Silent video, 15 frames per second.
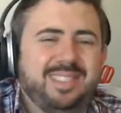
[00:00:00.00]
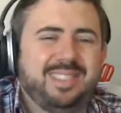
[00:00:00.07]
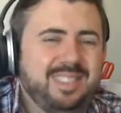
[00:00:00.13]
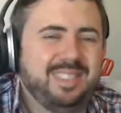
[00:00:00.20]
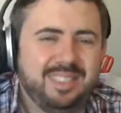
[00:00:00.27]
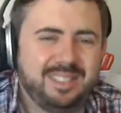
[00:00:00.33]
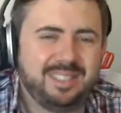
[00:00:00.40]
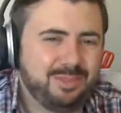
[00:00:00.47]

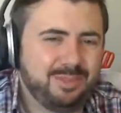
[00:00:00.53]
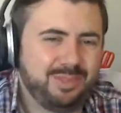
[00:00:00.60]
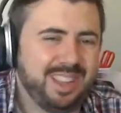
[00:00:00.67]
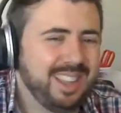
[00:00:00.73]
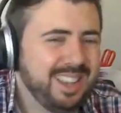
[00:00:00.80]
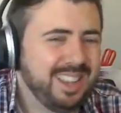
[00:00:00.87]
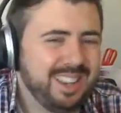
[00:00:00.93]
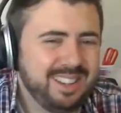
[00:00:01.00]
It's
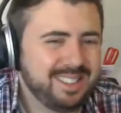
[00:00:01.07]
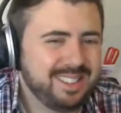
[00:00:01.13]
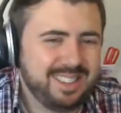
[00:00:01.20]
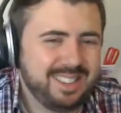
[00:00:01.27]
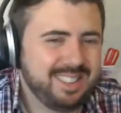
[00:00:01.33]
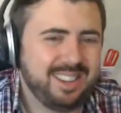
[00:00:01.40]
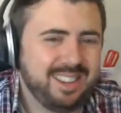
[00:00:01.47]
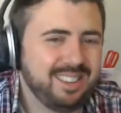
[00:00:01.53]
fine. It's not
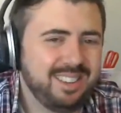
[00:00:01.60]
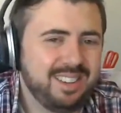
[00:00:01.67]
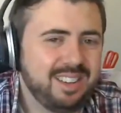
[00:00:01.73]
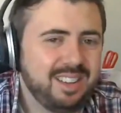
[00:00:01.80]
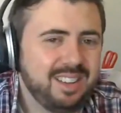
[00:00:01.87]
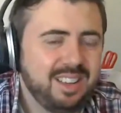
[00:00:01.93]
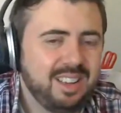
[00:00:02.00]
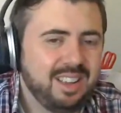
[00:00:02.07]
that good.
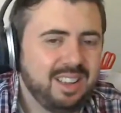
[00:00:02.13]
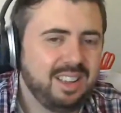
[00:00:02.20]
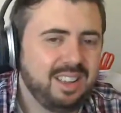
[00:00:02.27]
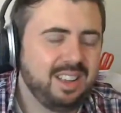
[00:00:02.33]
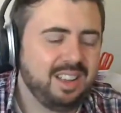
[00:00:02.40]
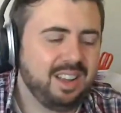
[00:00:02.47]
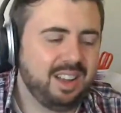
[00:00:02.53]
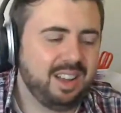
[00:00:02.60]

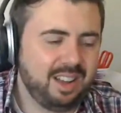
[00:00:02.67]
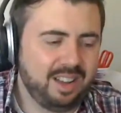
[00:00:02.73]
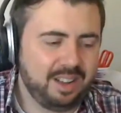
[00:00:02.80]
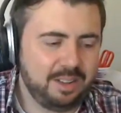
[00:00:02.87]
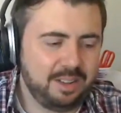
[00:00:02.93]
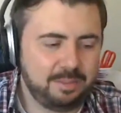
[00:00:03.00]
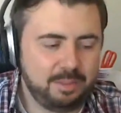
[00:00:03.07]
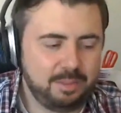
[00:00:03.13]

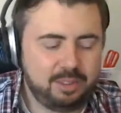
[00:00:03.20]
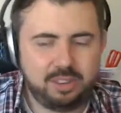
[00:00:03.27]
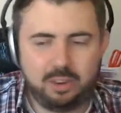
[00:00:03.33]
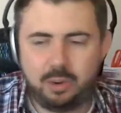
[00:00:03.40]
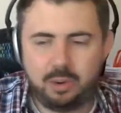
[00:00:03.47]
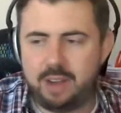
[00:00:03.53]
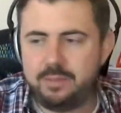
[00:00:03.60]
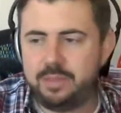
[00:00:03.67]
So
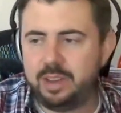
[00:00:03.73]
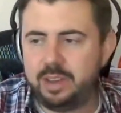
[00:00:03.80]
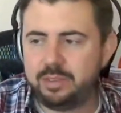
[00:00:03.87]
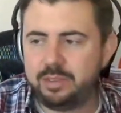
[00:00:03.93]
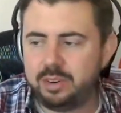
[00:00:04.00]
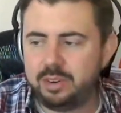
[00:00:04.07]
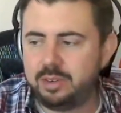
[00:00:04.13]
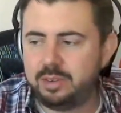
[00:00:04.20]
I've
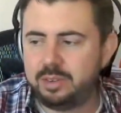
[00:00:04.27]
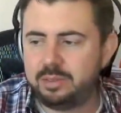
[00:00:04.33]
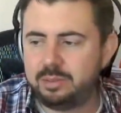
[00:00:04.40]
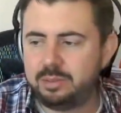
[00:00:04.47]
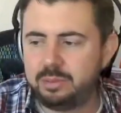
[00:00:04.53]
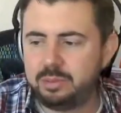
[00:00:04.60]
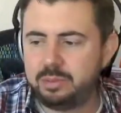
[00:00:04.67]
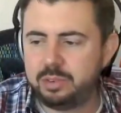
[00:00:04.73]
never,
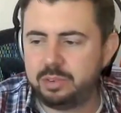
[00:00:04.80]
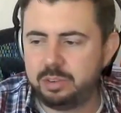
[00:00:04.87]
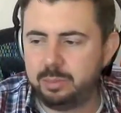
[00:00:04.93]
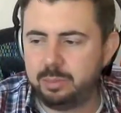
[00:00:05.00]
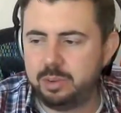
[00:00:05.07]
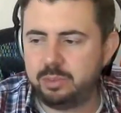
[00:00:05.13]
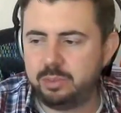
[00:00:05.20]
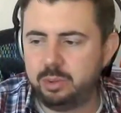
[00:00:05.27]
for some
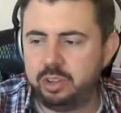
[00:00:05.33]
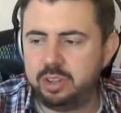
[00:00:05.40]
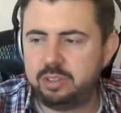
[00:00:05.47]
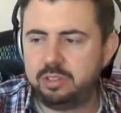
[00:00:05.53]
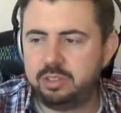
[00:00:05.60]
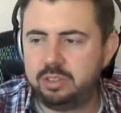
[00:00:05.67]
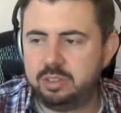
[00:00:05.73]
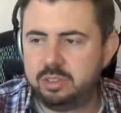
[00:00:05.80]
reason, really
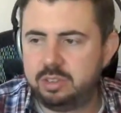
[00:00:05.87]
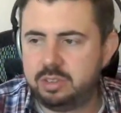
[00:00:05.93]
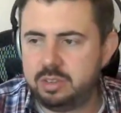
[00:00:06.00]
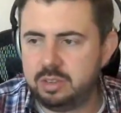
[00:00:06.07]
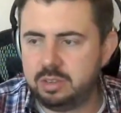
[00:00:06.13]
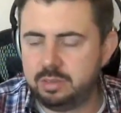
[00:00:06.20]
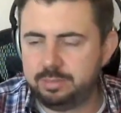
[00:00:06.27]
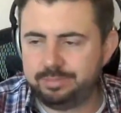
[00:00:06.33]

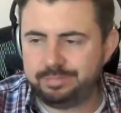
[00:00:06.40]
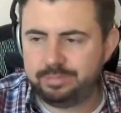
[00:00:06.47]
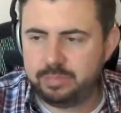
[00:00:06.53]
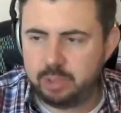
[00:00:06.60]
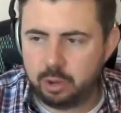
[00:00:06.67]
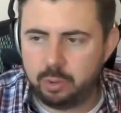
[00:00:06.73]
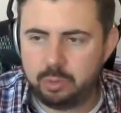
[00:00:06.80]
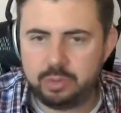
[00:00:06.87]

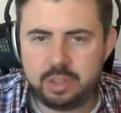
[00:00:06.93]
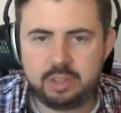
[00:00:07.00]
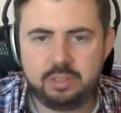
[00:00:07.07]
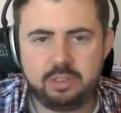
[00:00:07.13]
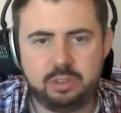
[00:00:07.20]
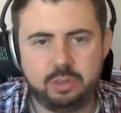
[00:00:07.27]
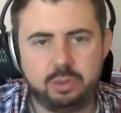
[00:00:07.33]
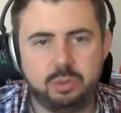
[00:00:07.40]
dove
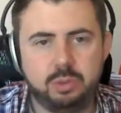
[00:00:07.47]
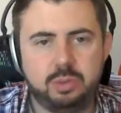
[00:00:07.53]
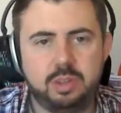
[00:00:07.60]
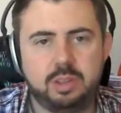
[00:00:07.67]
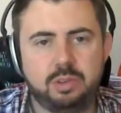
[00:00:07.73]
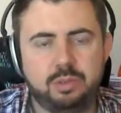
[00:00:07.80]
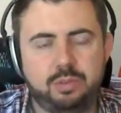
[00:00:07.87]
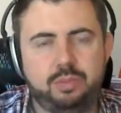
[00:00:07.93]
into
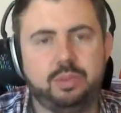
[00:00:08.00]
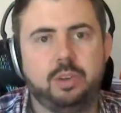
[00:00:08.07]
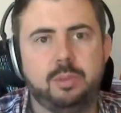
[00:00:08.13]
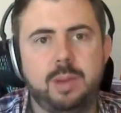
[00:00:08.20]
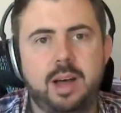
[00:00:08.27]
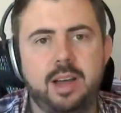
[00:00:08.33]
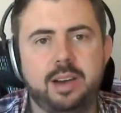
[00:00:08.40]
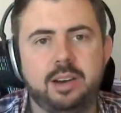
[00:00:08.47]
his
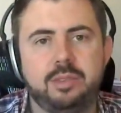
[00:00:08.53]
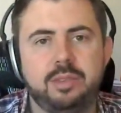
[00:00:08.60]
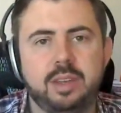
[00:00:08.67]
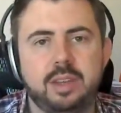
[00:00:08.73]
filmography.